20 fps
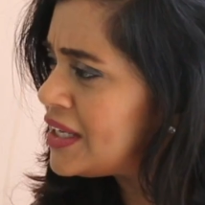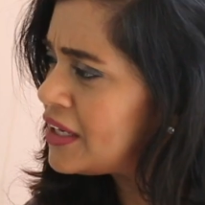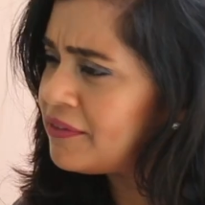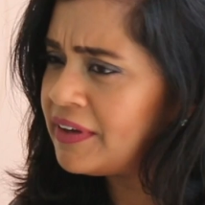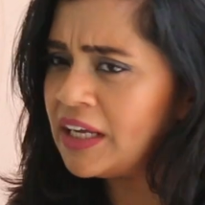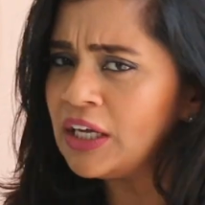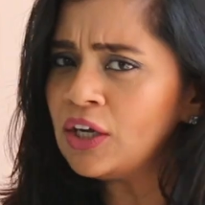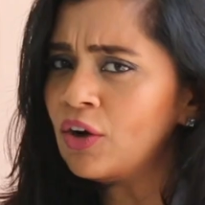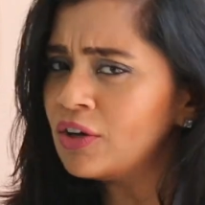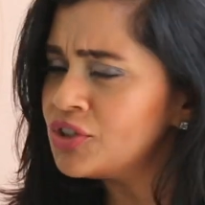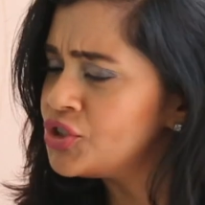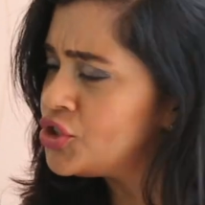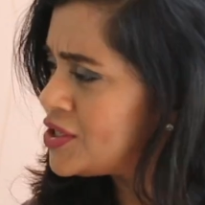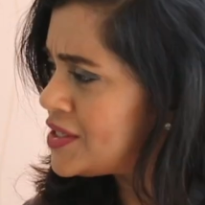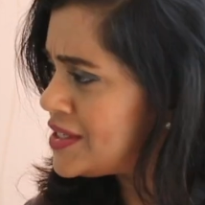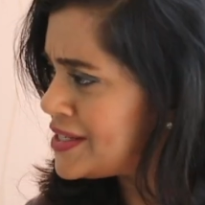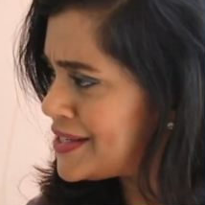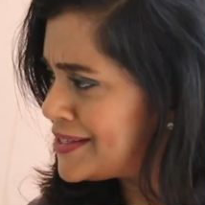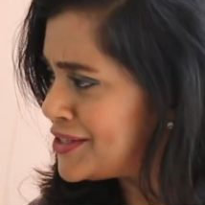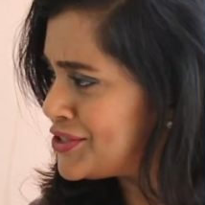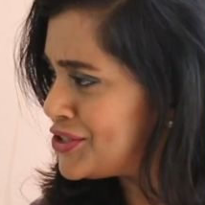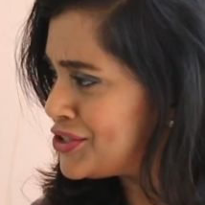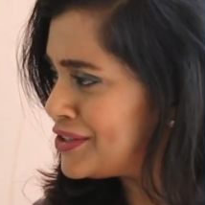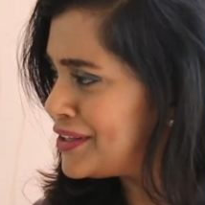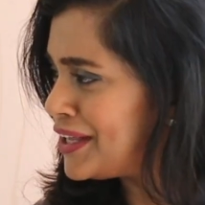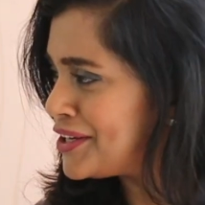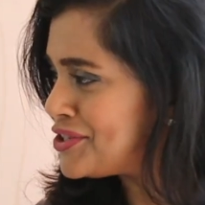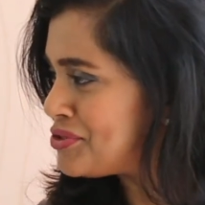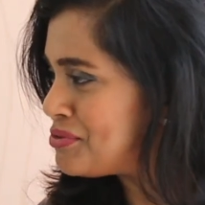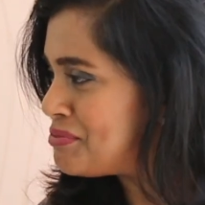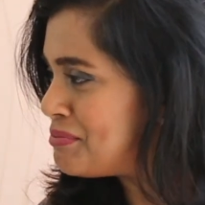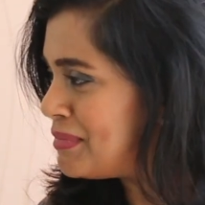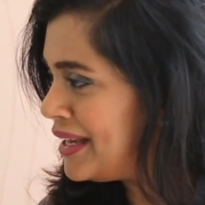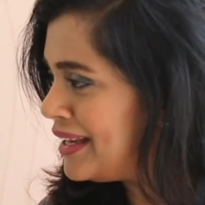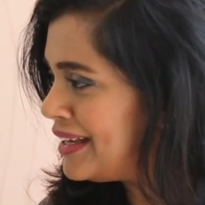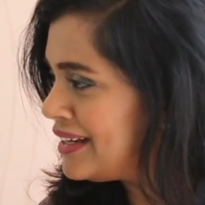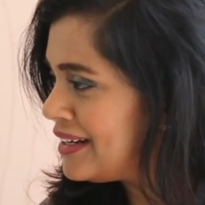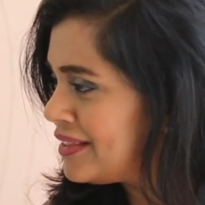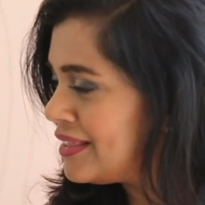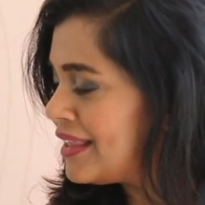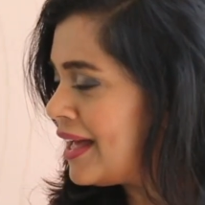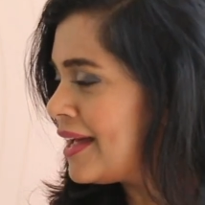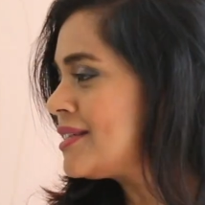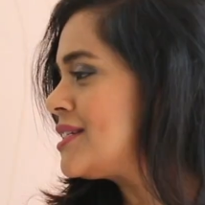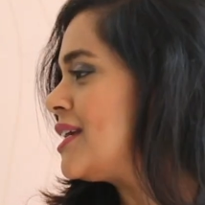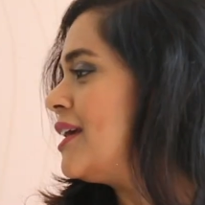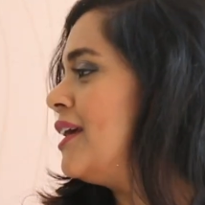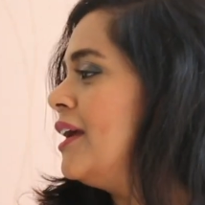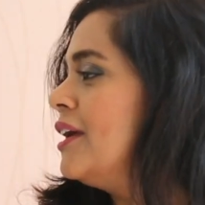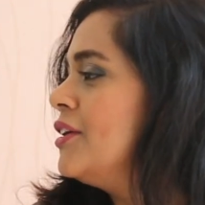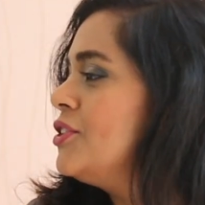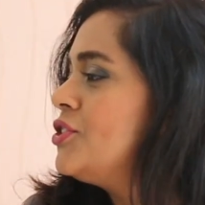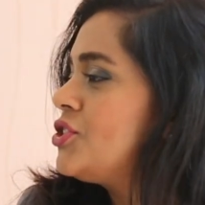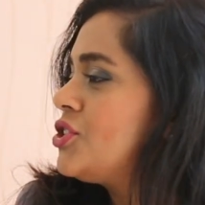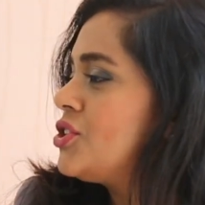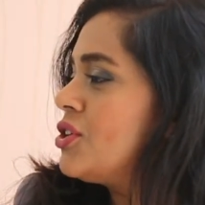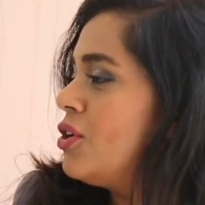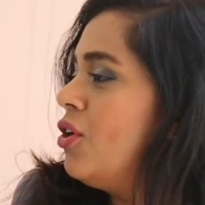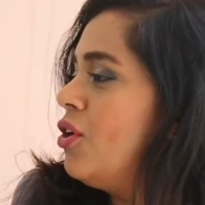that a very conscious decision that you made at that age?